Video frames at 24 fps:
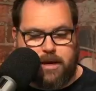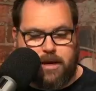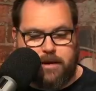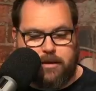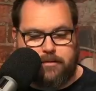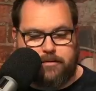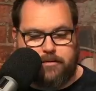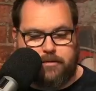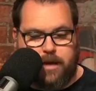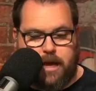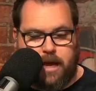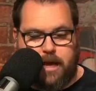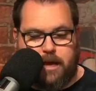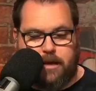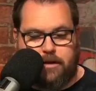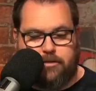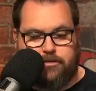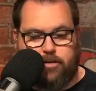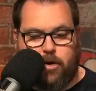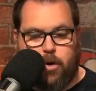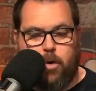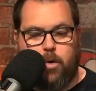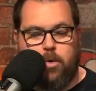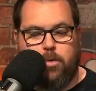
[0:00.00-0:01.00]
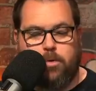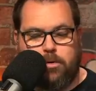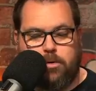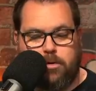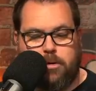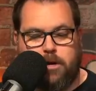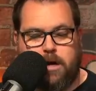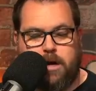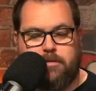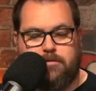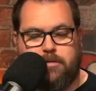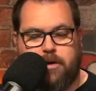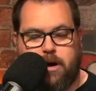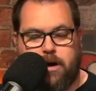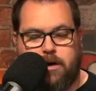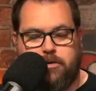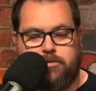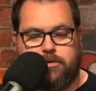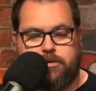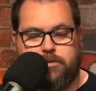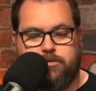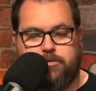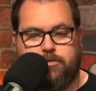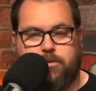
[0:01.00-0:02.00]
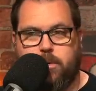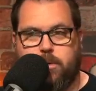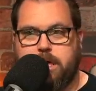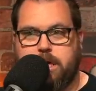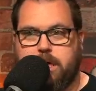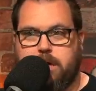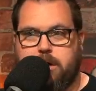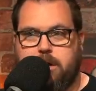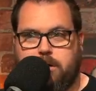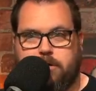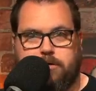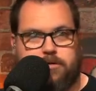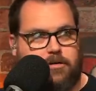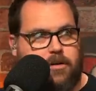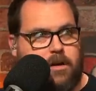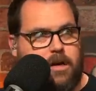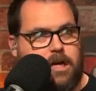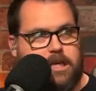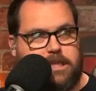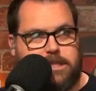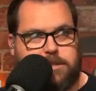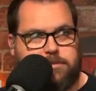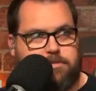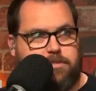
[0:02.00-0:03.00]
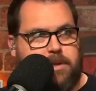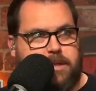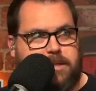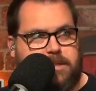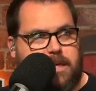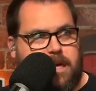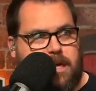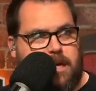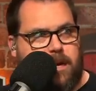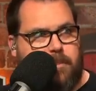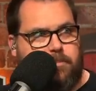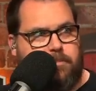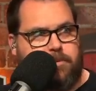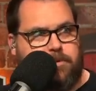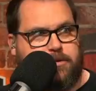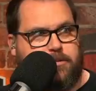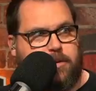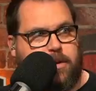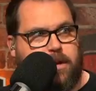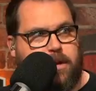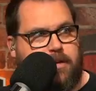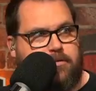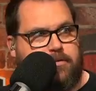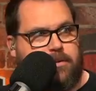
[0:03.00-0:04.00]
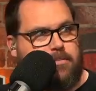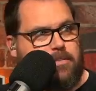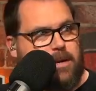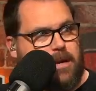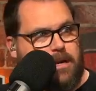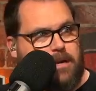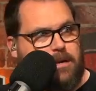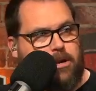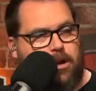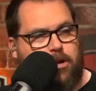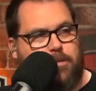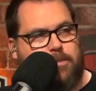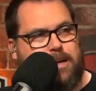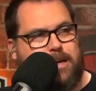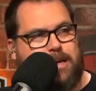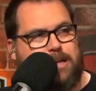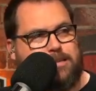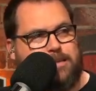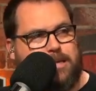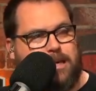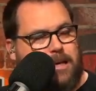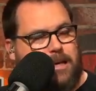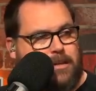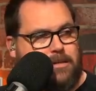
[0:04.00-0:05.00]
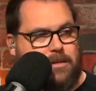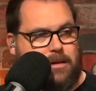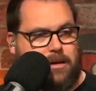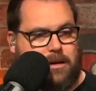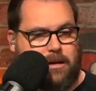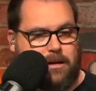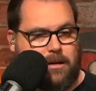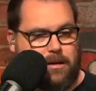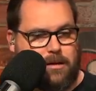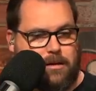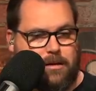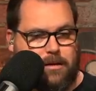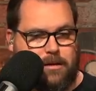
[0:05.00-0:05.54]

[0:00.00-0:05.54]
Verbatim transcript: picks and a total of 120 yards. Split that up between everybody, and nobody gets anything.